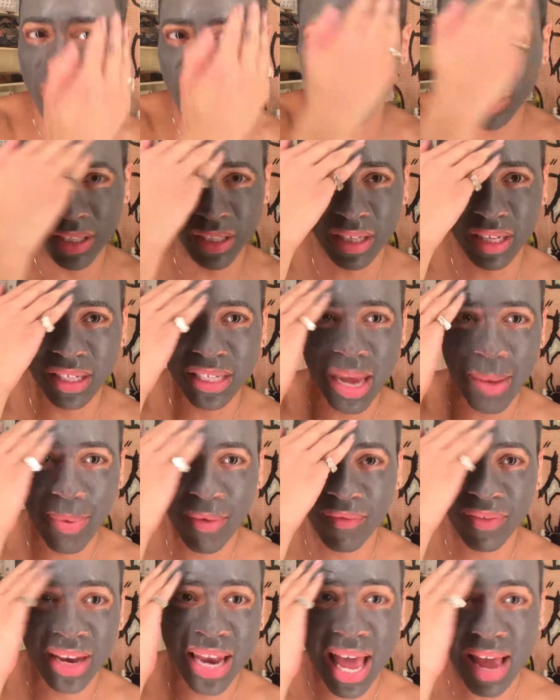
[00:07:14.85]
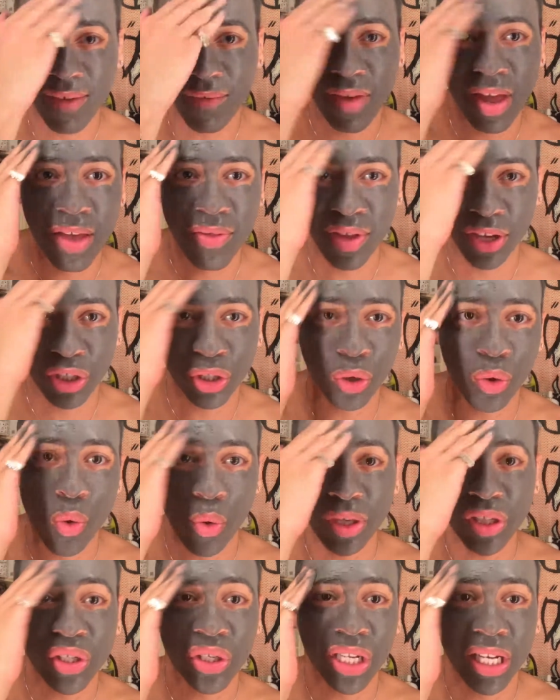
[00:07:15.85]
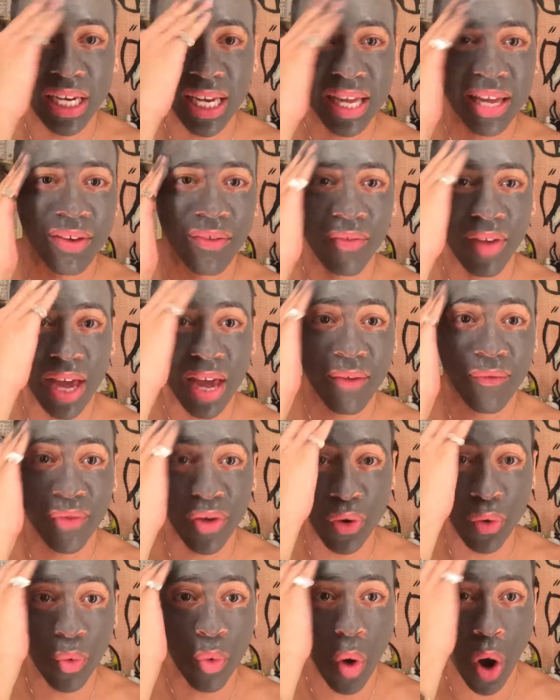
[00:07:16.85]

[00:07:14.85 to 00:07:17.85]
This is the type of life that you're going to live if you